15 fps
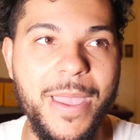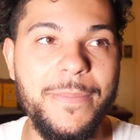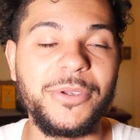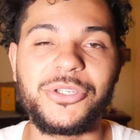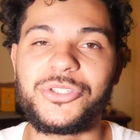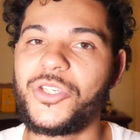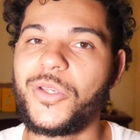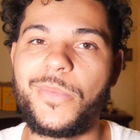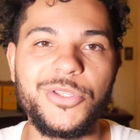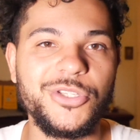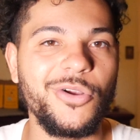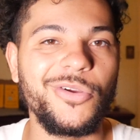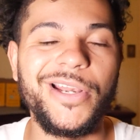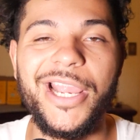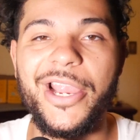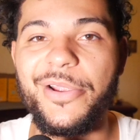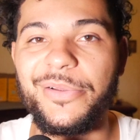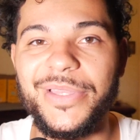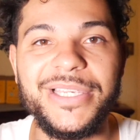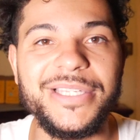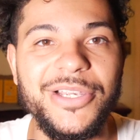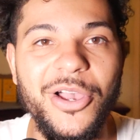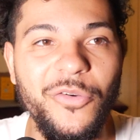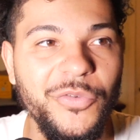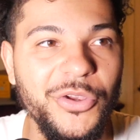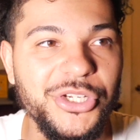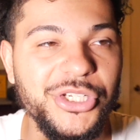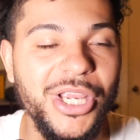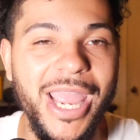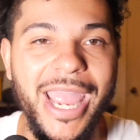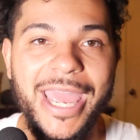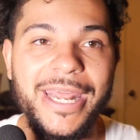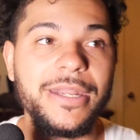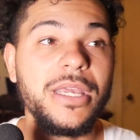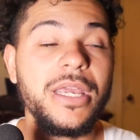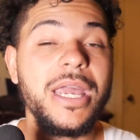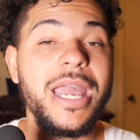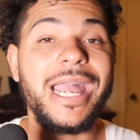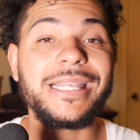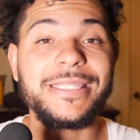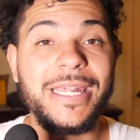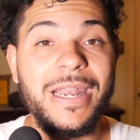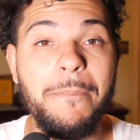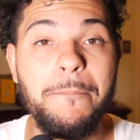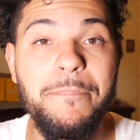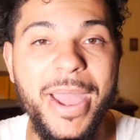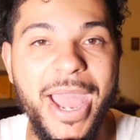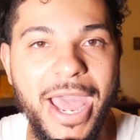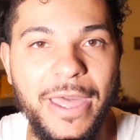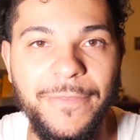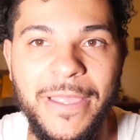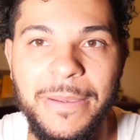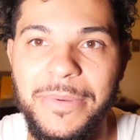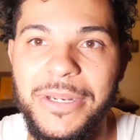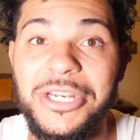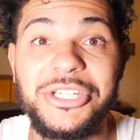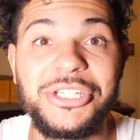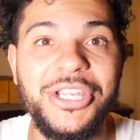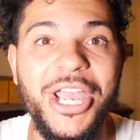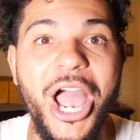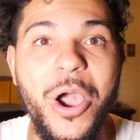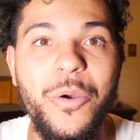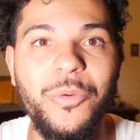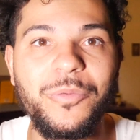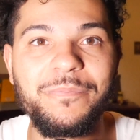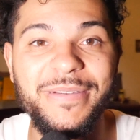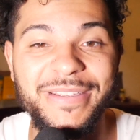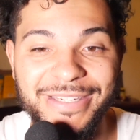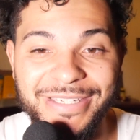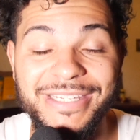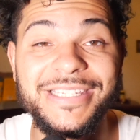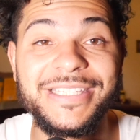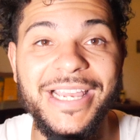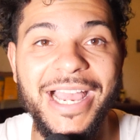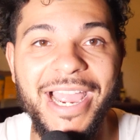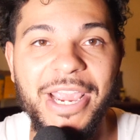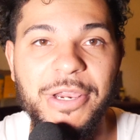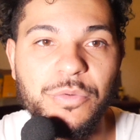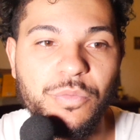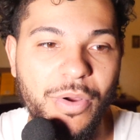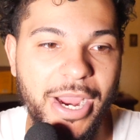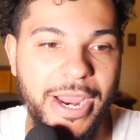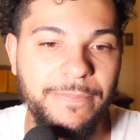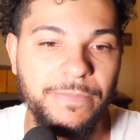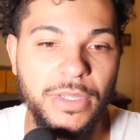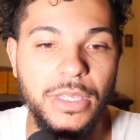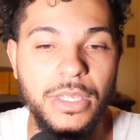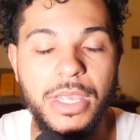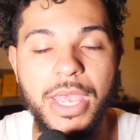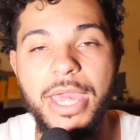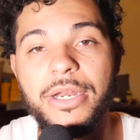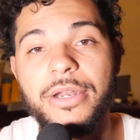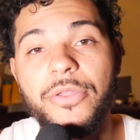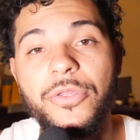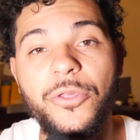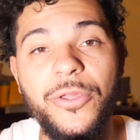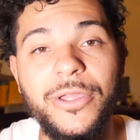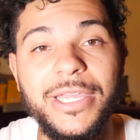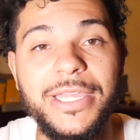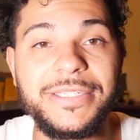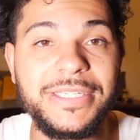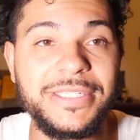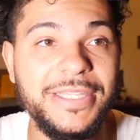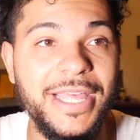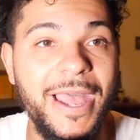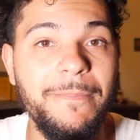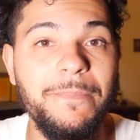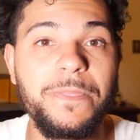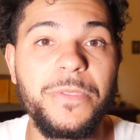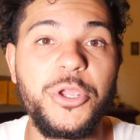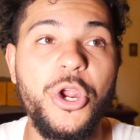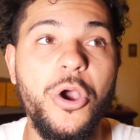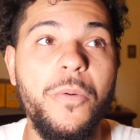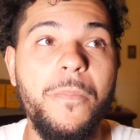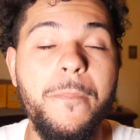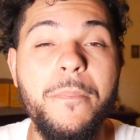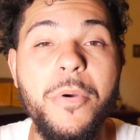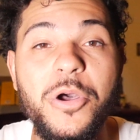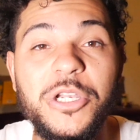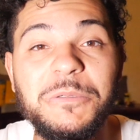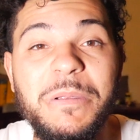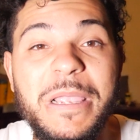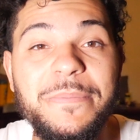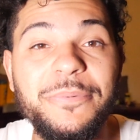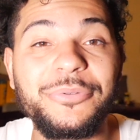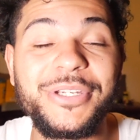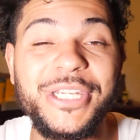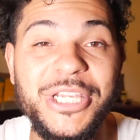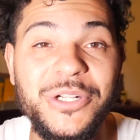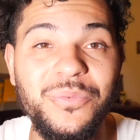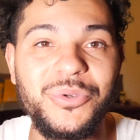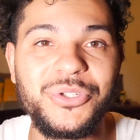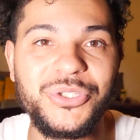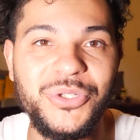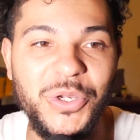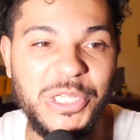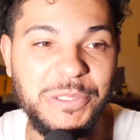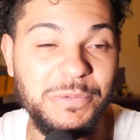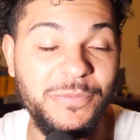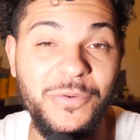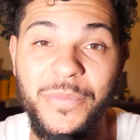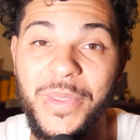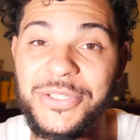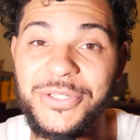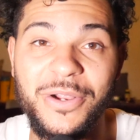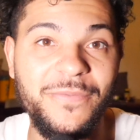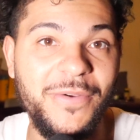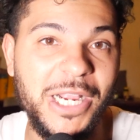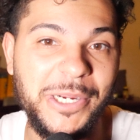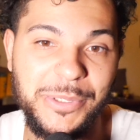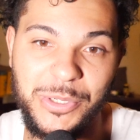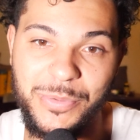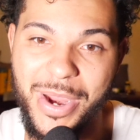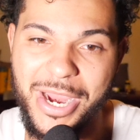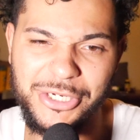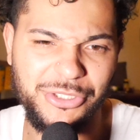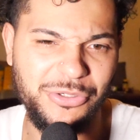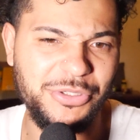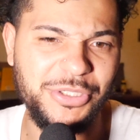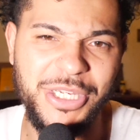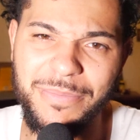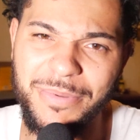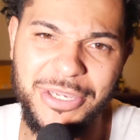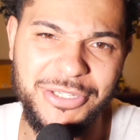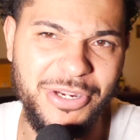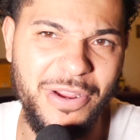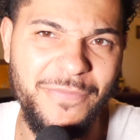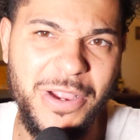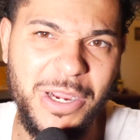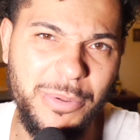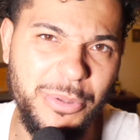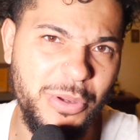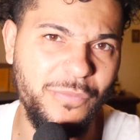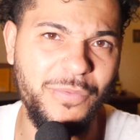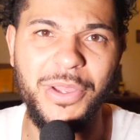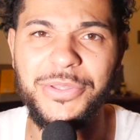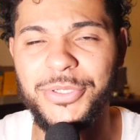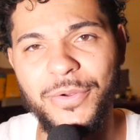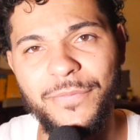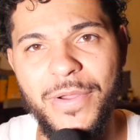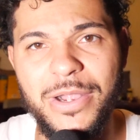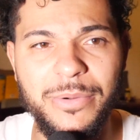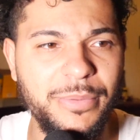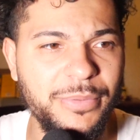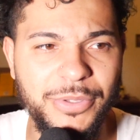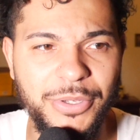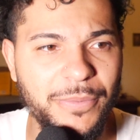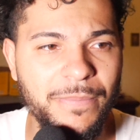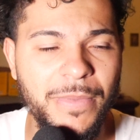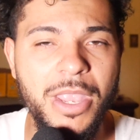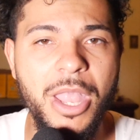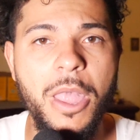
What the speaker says: Because humans are inherently selfish and it's not a bad thing, but that's just how we've been designed, right? And another thing is that, most people need results before they start fucking with you, right? Because your siblings aren't fucking with you, your friends aren't fucking with you.